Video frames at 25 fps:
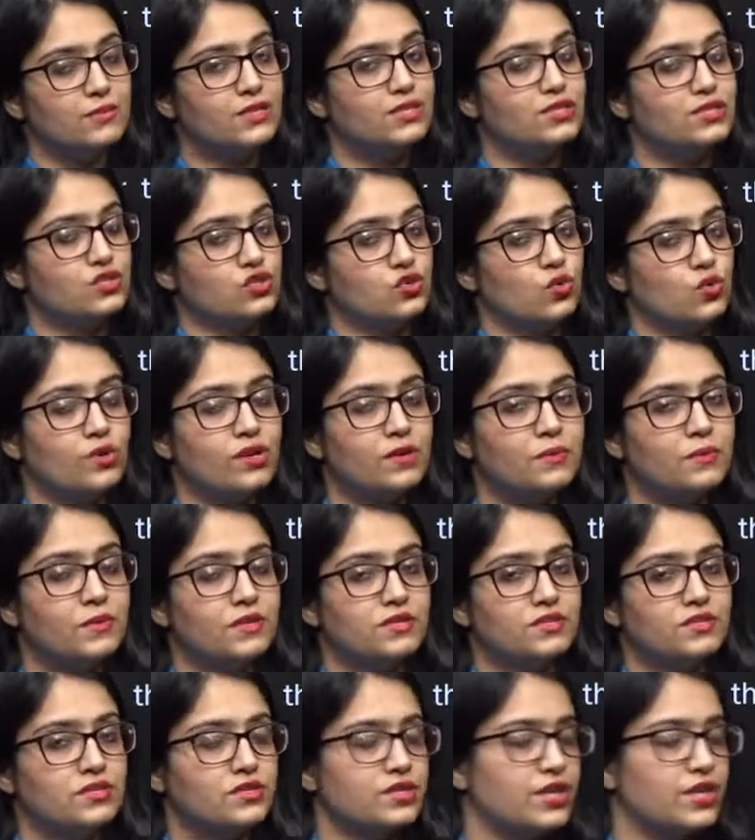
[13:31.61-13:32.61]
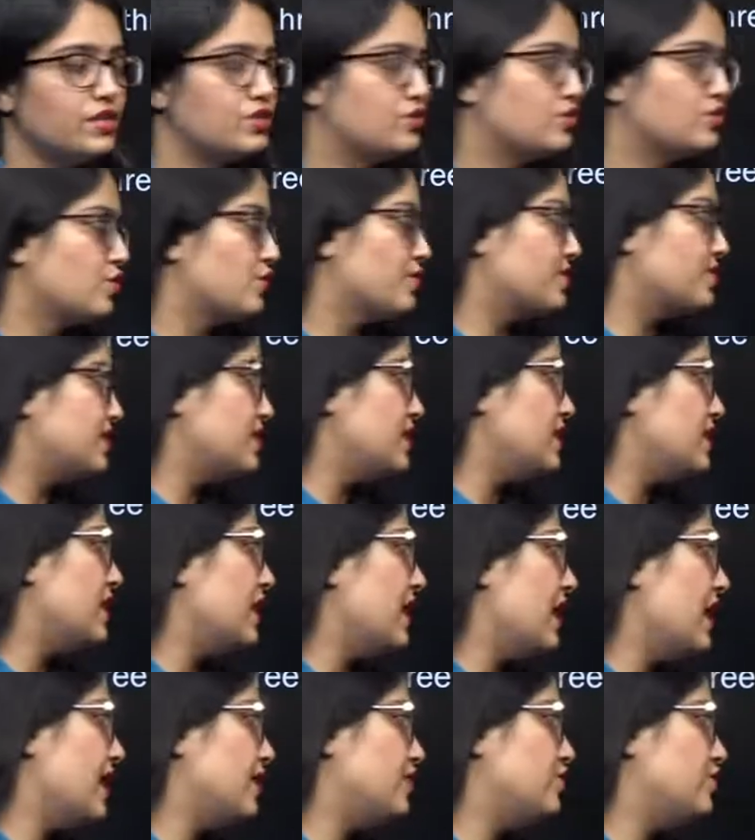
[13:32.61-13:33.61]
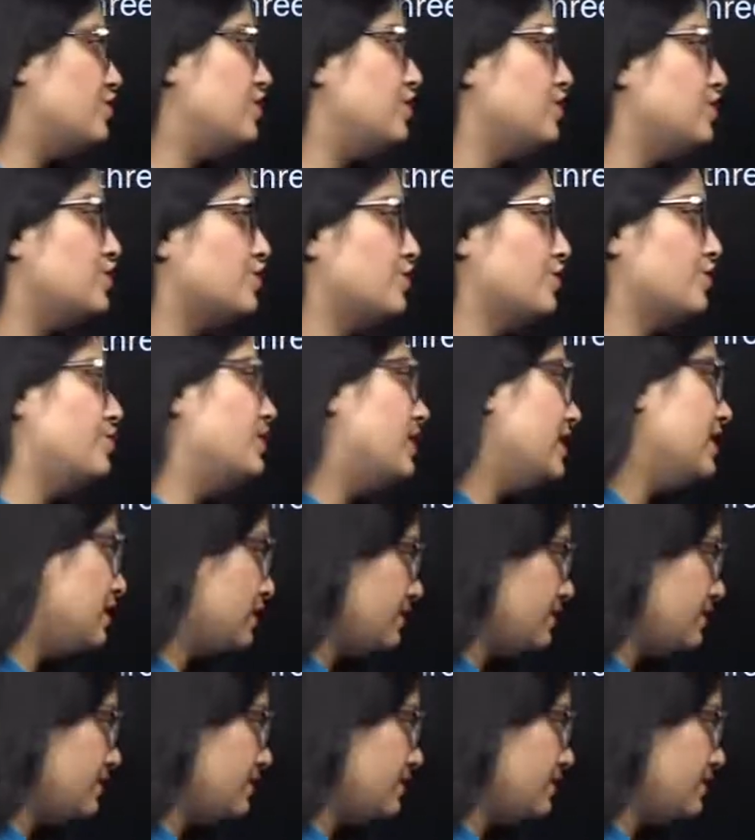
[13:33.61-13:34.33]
means total percentages of C and G should be